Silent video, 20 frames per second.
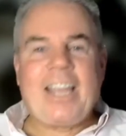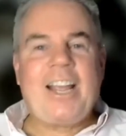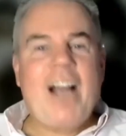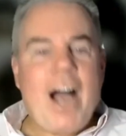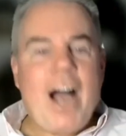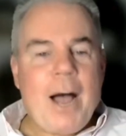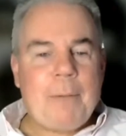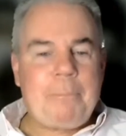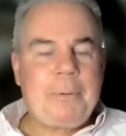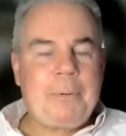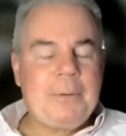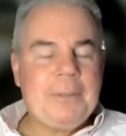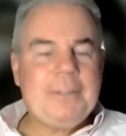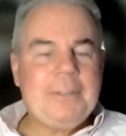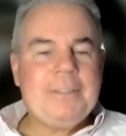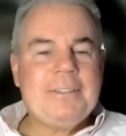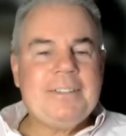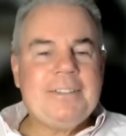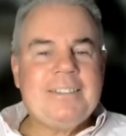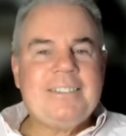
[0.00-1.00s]
up.
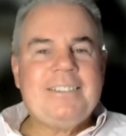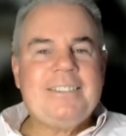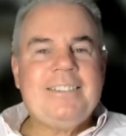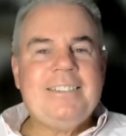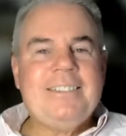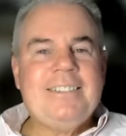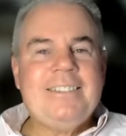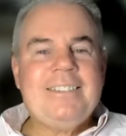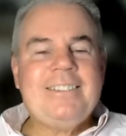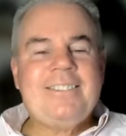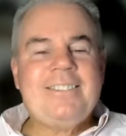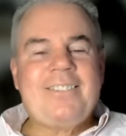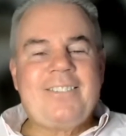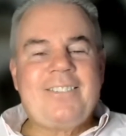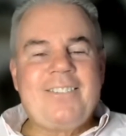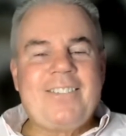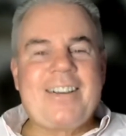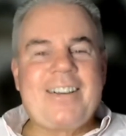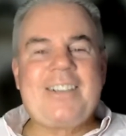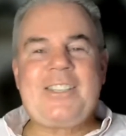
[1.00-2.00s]

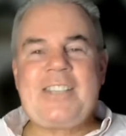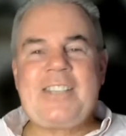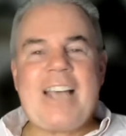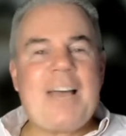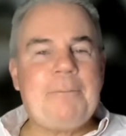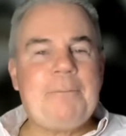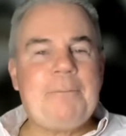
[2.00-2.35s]
What does that